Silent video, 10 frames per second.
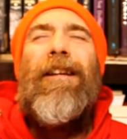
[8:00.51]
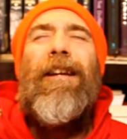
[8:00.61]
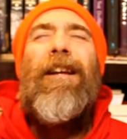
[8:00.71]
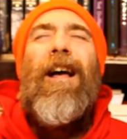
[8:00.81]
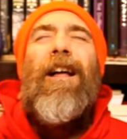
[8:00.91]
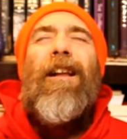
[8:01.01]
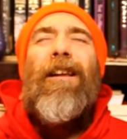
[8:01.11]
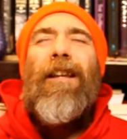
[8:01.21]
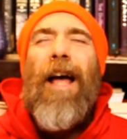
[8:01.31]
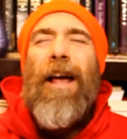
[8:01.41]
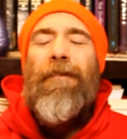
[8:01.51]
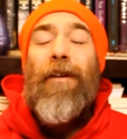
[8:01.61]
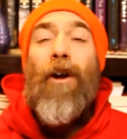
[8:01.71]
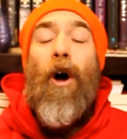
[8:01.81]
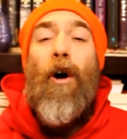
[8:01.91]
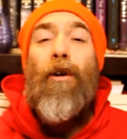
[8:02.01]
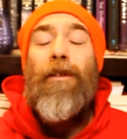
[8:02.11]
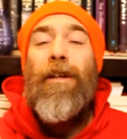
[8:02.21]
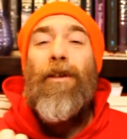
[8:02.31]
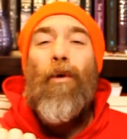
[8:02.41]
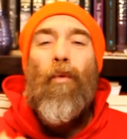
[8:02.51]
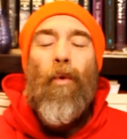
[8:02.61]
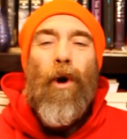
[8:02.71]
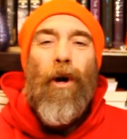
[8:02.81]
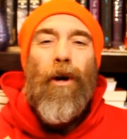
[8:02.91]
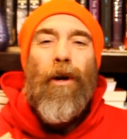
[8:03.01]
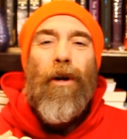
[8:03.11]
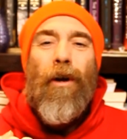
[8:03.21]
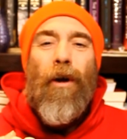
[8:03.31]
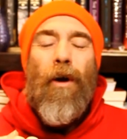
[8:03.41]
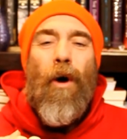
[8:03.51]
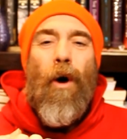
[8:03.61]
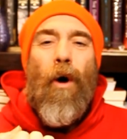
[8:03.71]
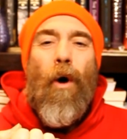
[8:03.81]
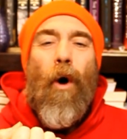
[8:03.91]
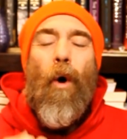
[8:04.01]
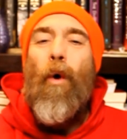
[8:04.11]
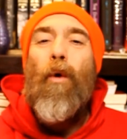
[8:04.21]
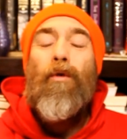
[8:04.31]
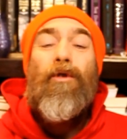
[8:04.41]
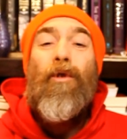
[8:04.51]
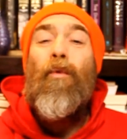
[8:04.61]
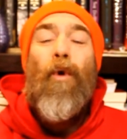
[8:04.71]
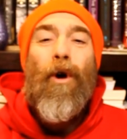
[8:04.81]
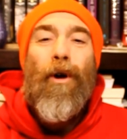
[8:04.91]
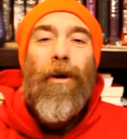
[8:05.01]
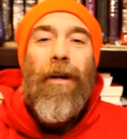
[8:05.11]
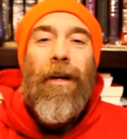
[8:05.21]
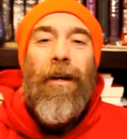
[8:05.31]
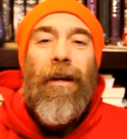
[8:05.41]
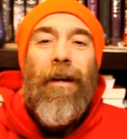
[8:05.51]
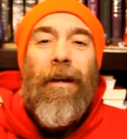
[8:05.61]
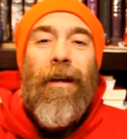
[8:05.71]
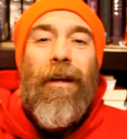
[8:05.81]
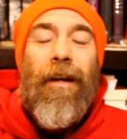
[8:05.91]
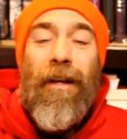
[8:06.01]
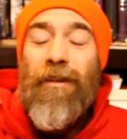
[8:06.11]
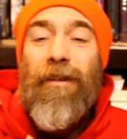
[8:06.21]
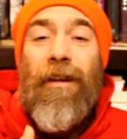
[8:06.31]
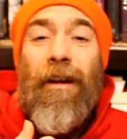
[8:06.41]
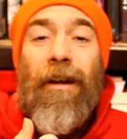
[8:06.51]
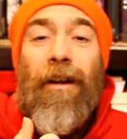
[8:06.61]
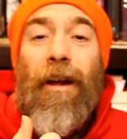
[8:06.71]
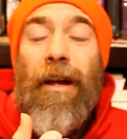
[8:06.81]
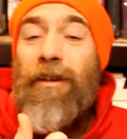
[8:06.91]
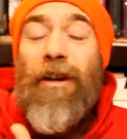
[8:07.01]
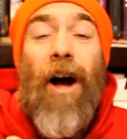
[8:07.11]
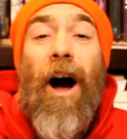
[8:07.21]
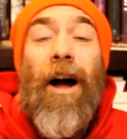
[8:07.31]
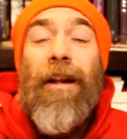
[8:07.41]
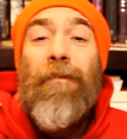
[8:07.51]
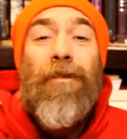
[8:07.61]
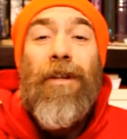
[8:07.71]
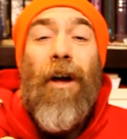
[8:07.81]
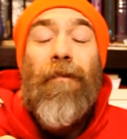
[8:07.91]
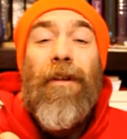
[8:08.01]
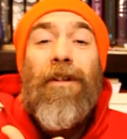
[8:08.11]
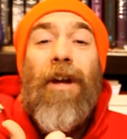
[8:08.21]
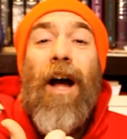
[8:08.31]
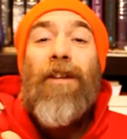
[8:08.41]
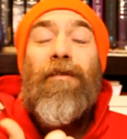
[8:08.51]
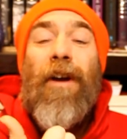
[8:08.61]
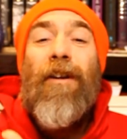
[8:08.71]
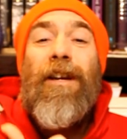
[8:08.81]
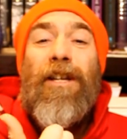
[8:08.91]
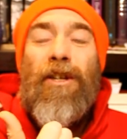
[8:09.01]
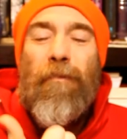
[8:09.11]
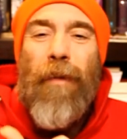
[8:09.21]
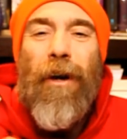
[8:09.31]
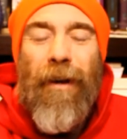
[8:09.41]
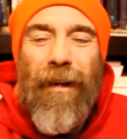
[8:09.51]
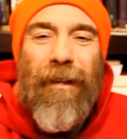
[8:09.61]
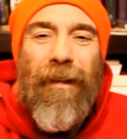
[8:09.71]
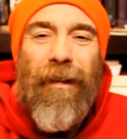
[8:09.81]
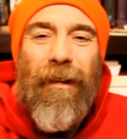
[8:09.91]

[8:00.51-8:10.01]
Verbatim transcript: and life and all that the word holds. The word is it's God himself it's God's very spirit